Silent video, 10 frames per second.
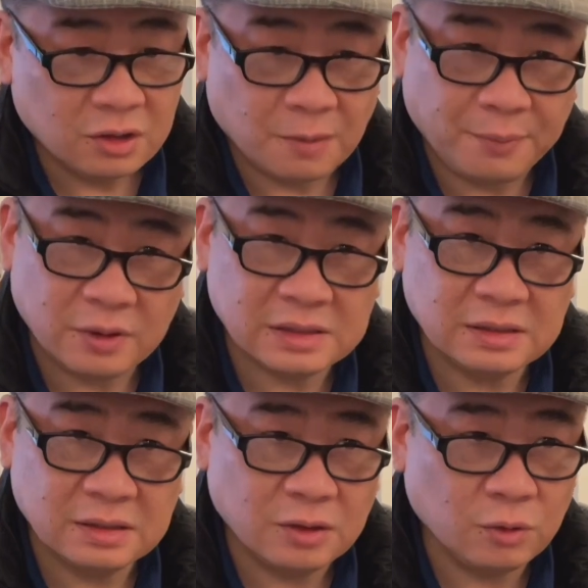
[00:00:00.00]
the
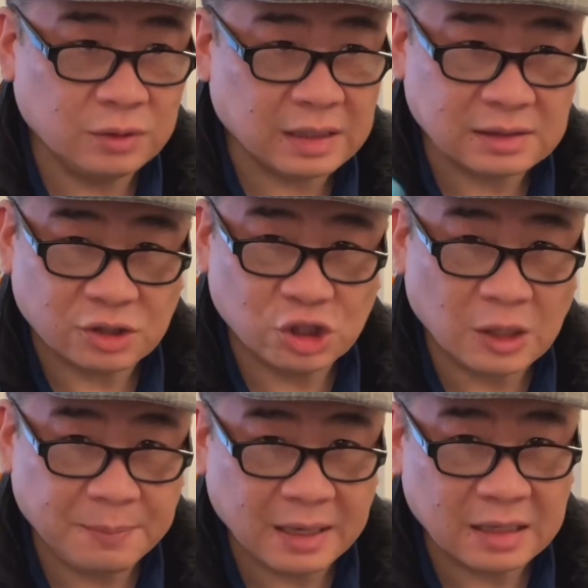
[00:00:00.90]
person who does the
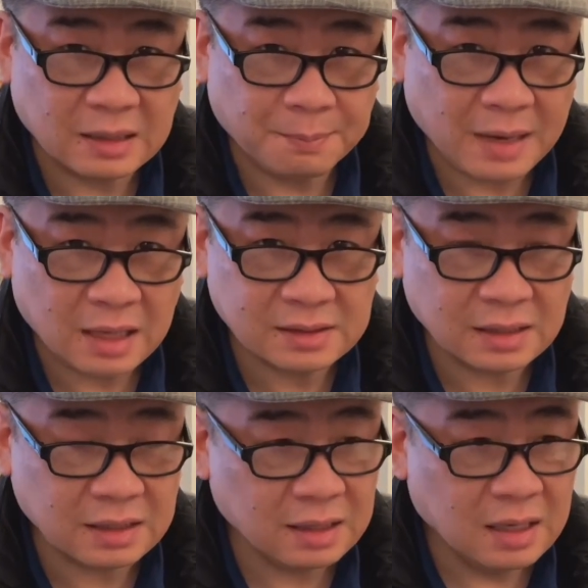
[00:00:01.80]
shipping and the
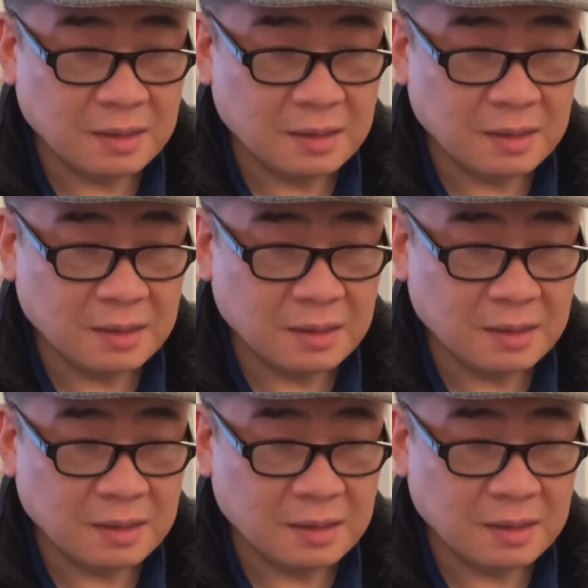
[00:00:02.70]
boxing,